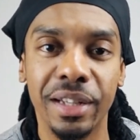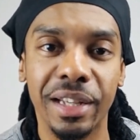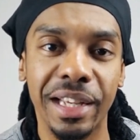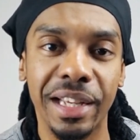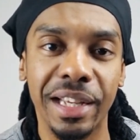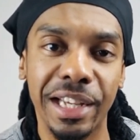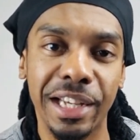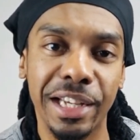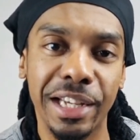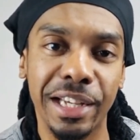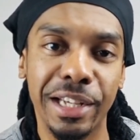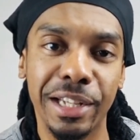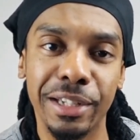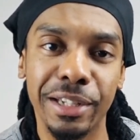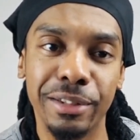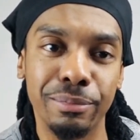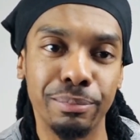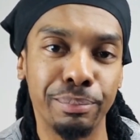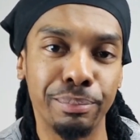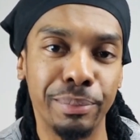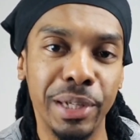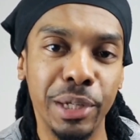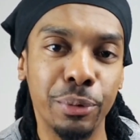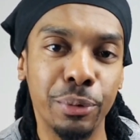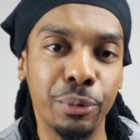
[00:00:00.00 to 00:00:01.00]
and
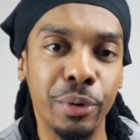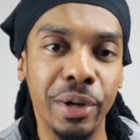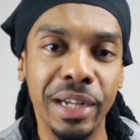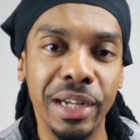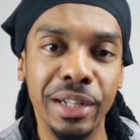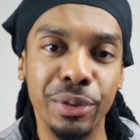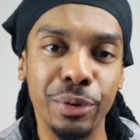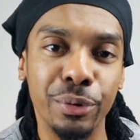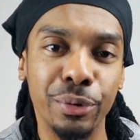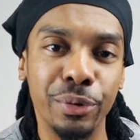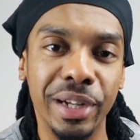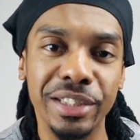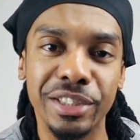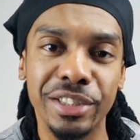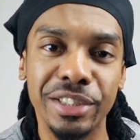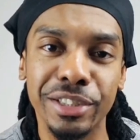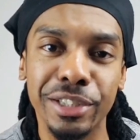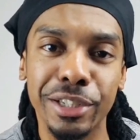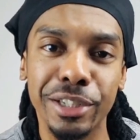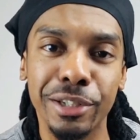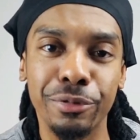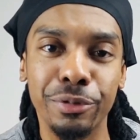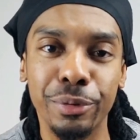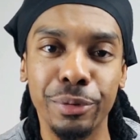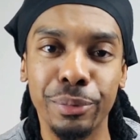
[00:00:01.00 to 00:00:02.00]
midway through that
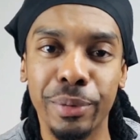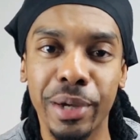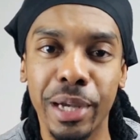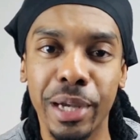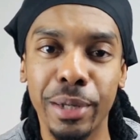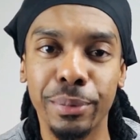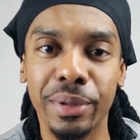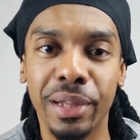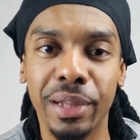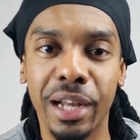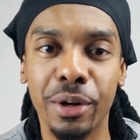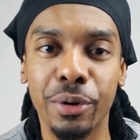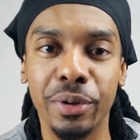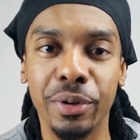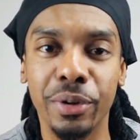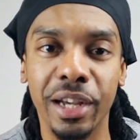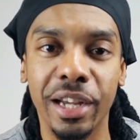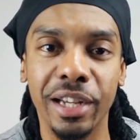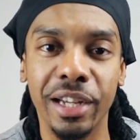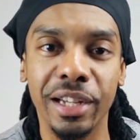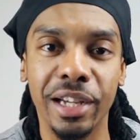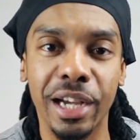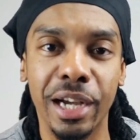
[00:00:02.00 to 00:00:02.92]
shift you might be like, okay,